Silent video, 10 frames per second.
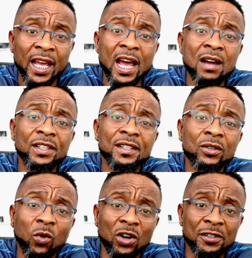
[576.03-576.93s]
Everything
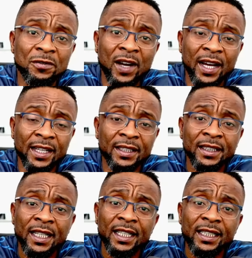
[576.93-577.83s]
was fine.
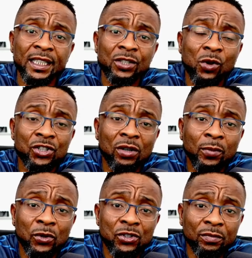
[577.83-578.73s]
It was
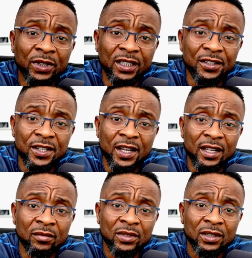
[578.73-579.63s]
supposed to be the same.